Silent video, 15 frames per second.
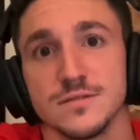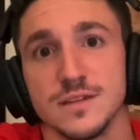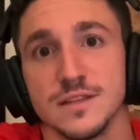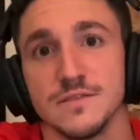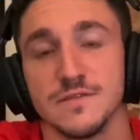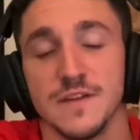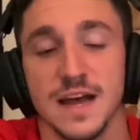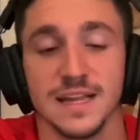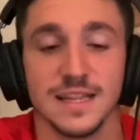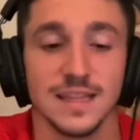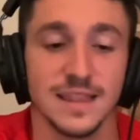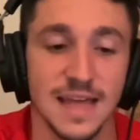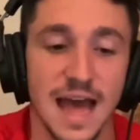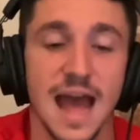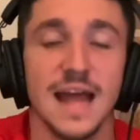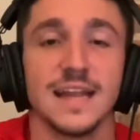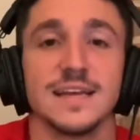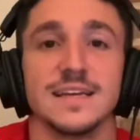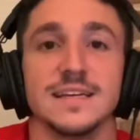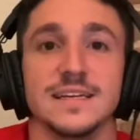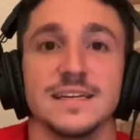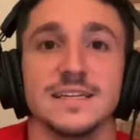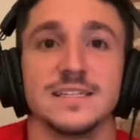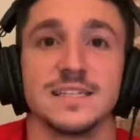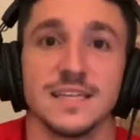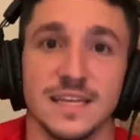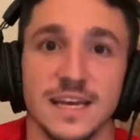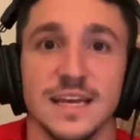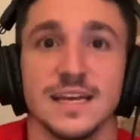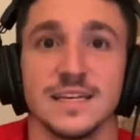And the fact that that is the
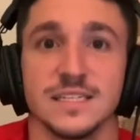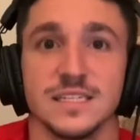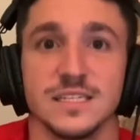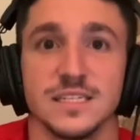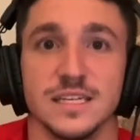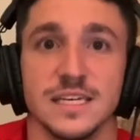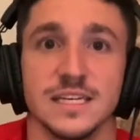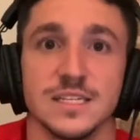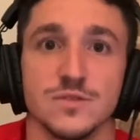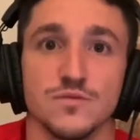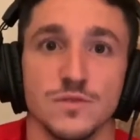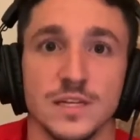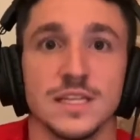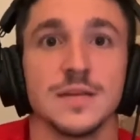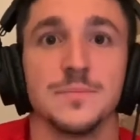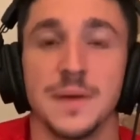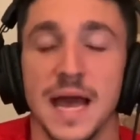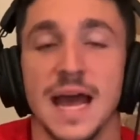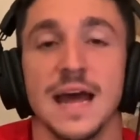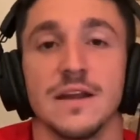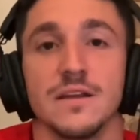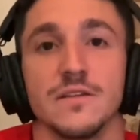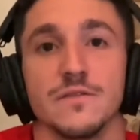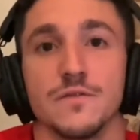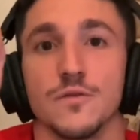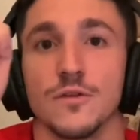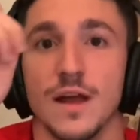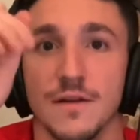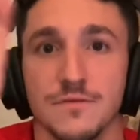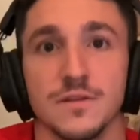case is really bad
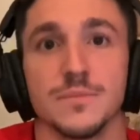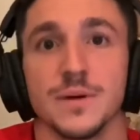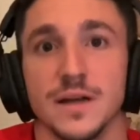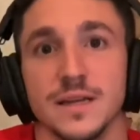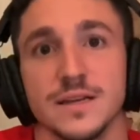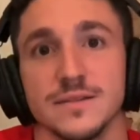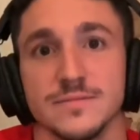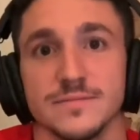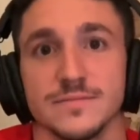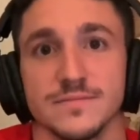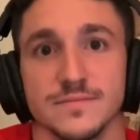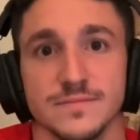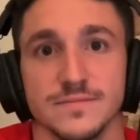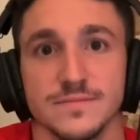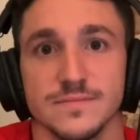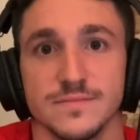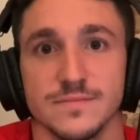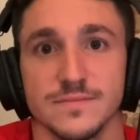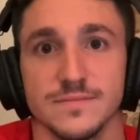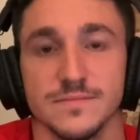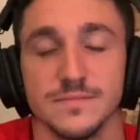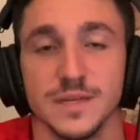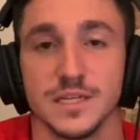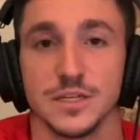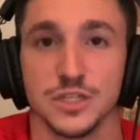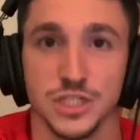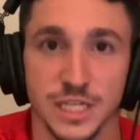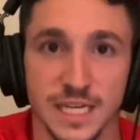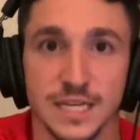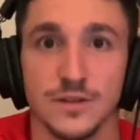for everybody, because
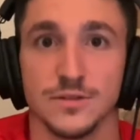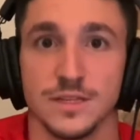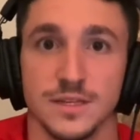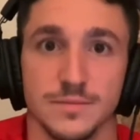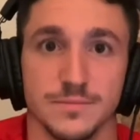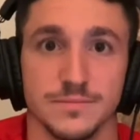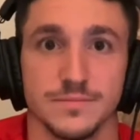she killed him.